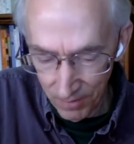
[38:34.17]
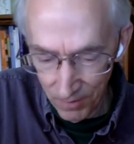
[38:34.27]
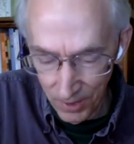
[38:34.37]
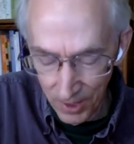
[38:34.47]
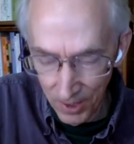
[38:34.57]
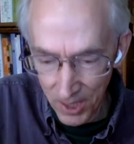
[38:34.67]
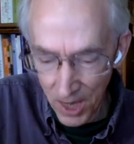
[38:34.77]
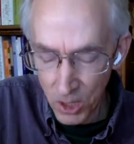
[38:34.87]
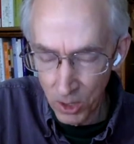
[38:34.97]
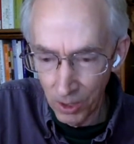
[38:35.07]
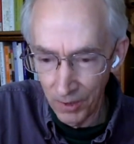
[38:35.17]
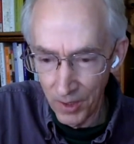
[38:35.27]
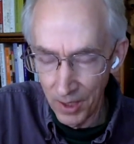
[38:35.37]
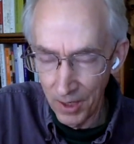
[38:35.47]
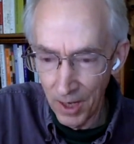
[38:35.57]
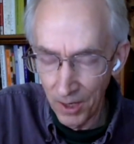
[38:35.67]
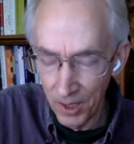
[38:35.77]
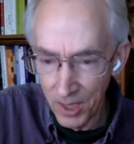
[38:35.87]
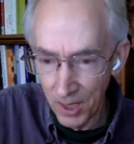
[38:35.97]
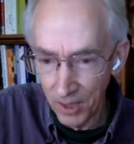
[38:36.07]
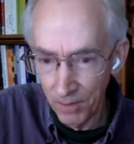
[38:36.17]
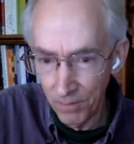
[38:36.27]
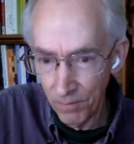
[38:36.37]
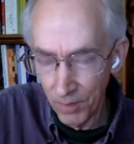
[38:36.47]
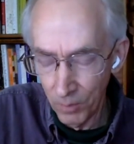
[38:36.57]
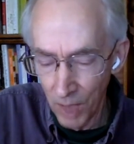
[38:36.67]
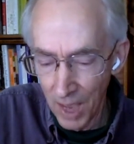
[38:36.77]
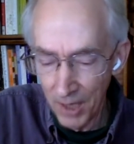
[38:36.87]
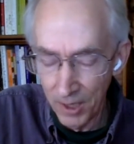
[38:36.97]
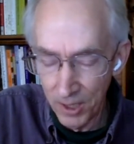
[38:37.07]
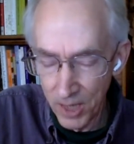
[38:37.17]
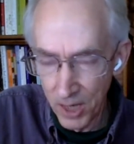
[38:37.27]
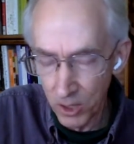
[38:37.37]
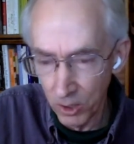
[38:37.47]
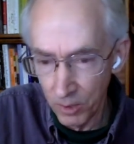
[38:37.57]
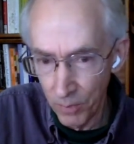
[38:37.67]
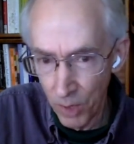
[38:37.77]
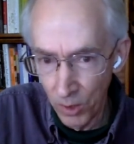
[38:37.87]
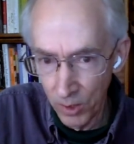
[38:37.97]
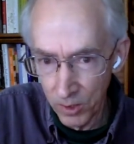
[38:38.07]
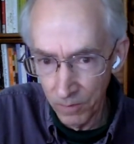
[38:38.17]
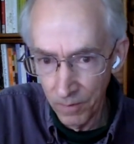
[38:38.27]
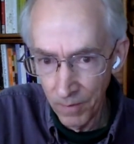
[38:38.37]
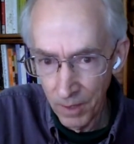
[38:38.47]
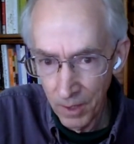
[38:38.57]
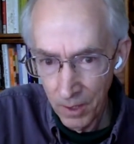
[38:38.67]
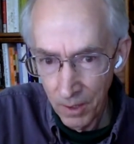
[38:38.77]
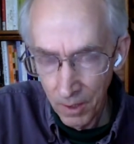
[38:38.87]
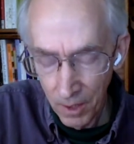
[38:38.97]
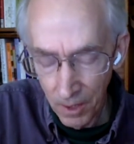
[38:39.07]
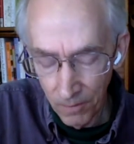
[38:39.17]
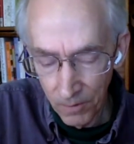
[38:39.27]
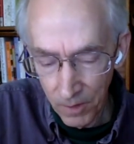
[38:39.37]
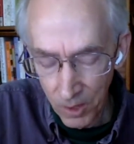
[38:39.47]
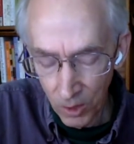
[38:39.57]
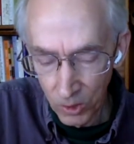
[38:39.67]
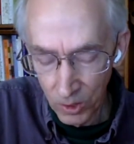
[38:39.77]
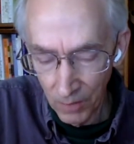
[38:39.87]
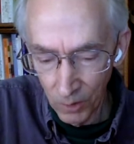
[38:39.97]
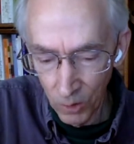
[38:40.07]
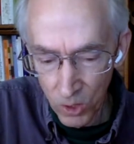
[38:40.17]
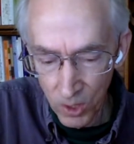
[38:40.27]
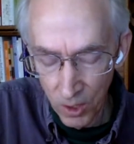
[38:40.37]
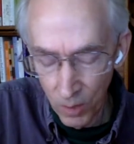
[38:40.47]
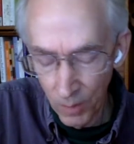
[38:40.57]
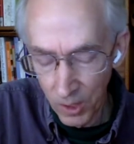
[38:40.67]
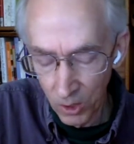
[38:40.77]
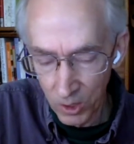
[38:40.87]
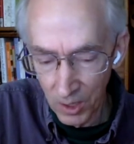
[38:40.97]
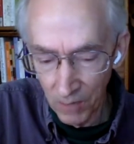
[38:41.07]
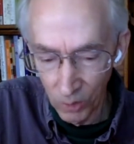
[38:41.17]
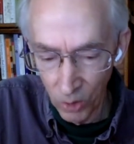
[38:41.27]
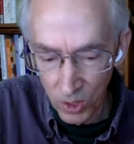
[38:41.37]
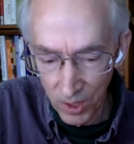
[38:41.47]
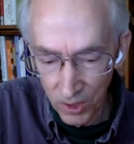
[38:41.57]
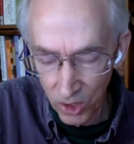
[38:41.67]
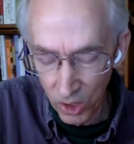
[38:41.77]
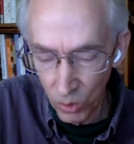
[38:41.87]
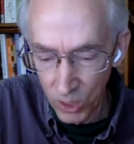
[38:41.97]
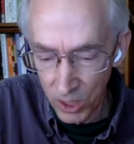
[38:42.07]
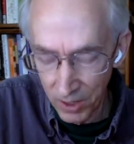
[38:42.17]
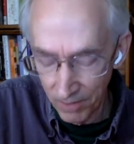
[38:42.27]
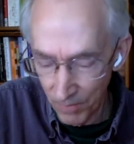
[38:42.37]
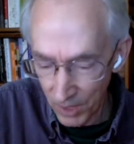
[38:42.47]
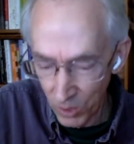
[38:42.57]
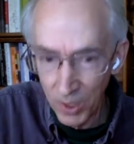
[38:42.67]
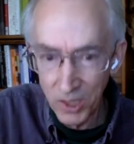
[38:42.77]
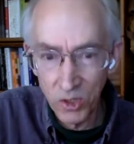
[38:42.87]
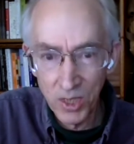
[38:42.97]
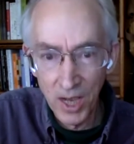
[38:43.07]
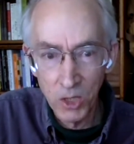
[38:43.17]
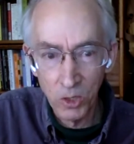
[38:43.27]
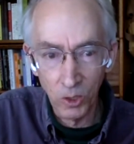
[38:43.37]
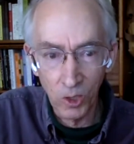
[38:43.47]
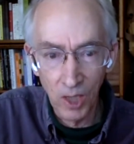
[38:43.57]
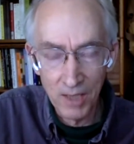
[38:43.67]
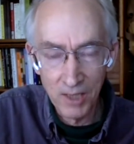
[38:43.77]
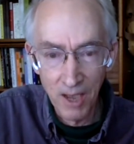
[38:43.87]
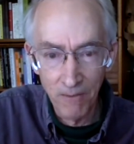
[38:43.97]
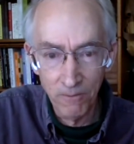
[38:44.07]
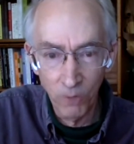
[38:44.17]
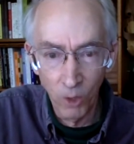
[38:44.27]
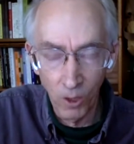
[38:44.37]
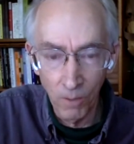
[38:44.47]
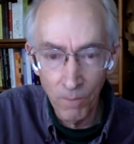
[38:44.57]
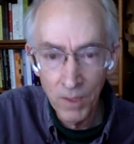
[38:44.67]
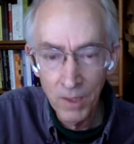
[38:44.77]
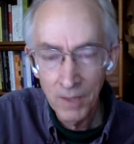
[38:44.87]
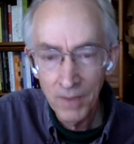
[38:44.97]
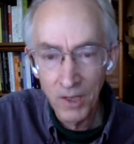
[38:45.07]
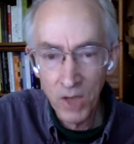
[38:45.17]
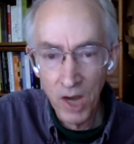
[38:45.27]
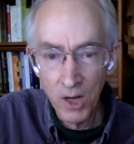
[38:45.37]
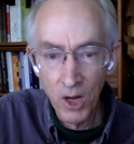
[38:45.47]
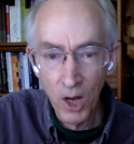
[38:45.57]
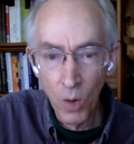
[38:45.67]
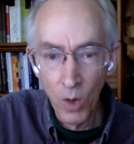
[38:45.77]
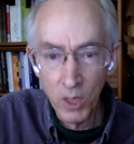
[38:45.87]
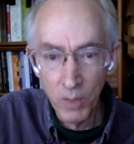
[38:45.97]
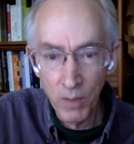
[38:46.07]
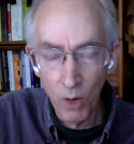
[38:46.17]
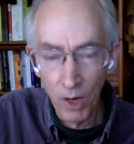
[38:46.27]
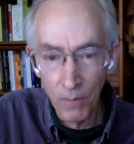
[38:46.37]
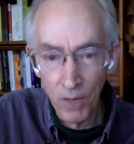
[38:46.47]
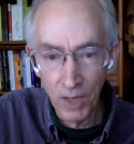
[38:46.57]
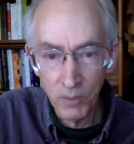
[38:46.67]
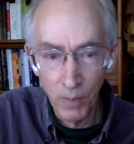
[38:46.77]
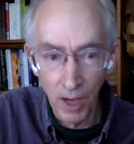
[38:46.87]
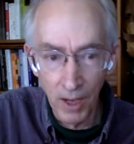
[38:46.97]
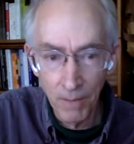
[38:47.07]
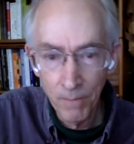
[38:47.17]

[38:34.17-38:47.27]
the intentional and the unintended, the blind and intentional components of, of cultural evolution, human cultural evolution, is the quintessential glass half full. It's hard to know what to be more impressed by